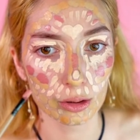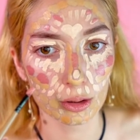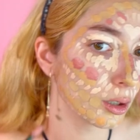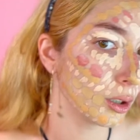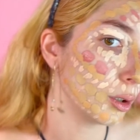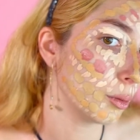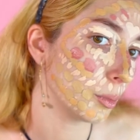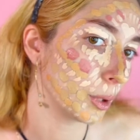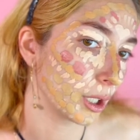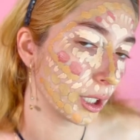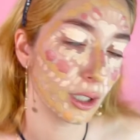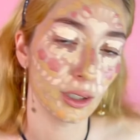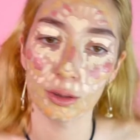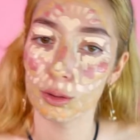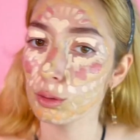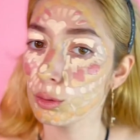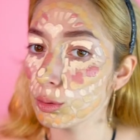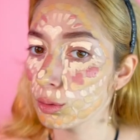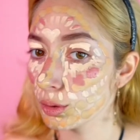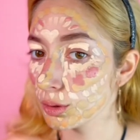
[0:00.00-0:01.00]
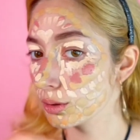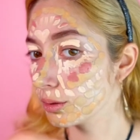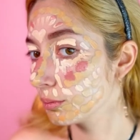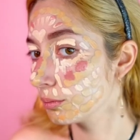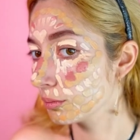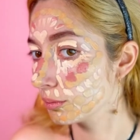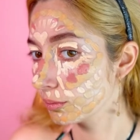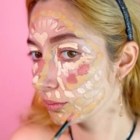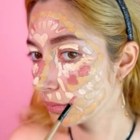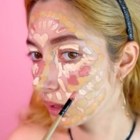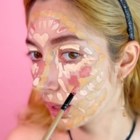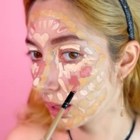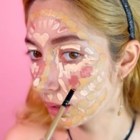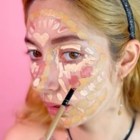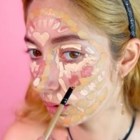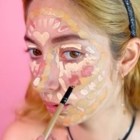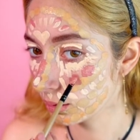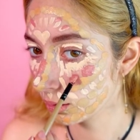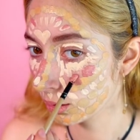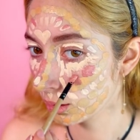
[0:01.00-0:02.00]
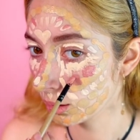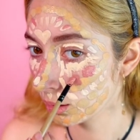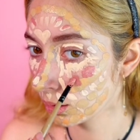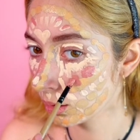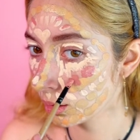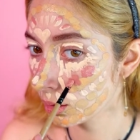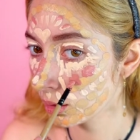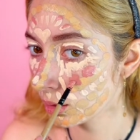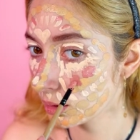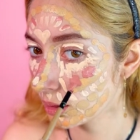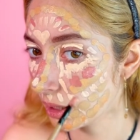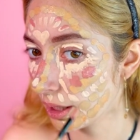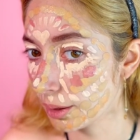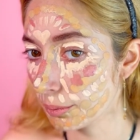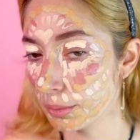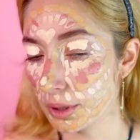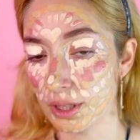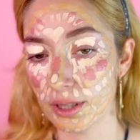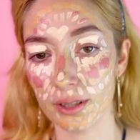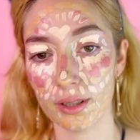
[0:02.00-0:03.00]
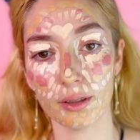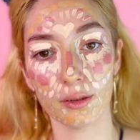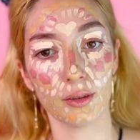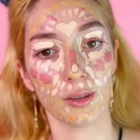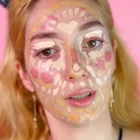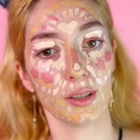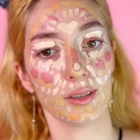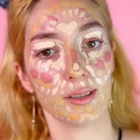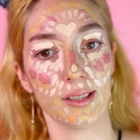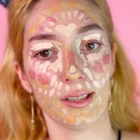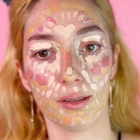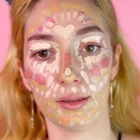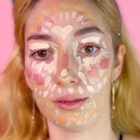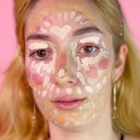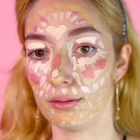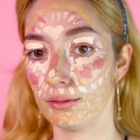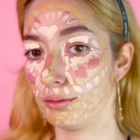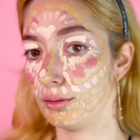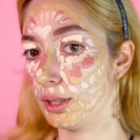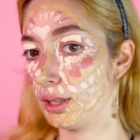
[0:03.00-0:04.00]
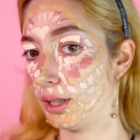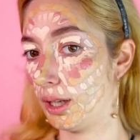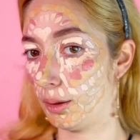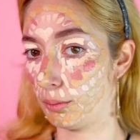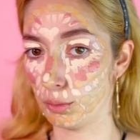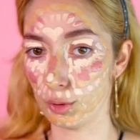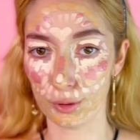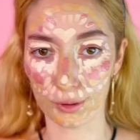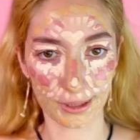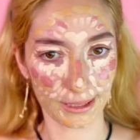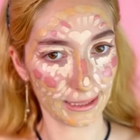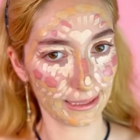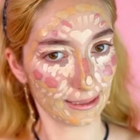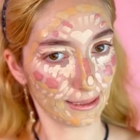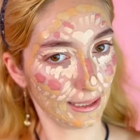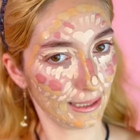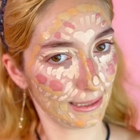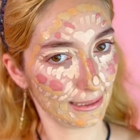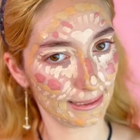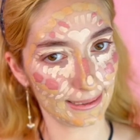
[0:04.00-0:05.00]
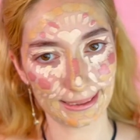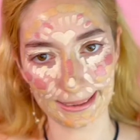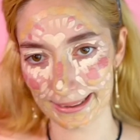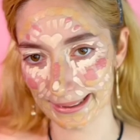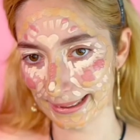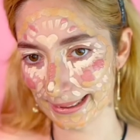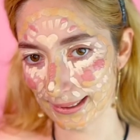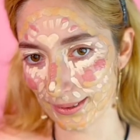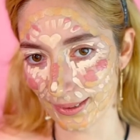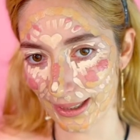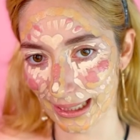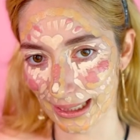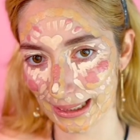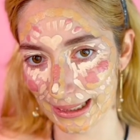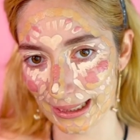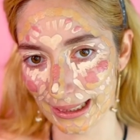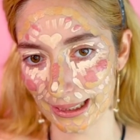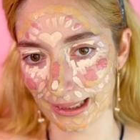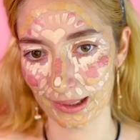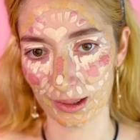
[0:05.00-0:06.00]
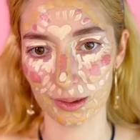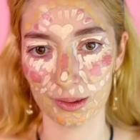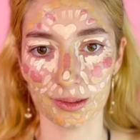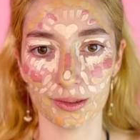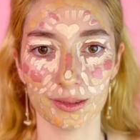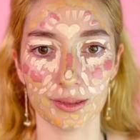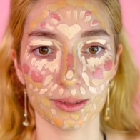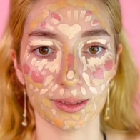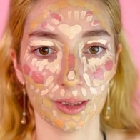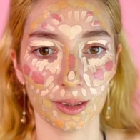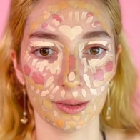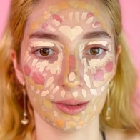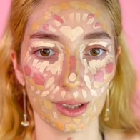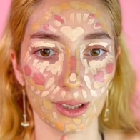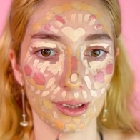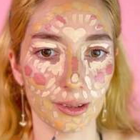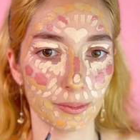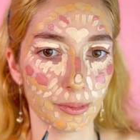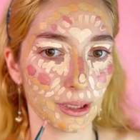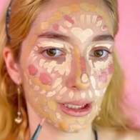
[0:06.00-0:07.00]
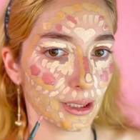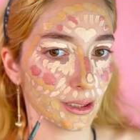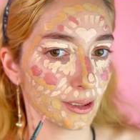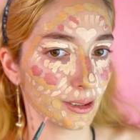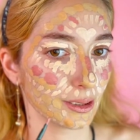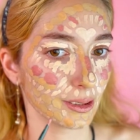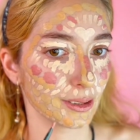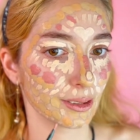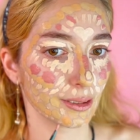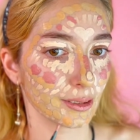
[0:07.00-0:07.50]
oh my god, who would like take me seriously when I'm looking like this right now? No one, because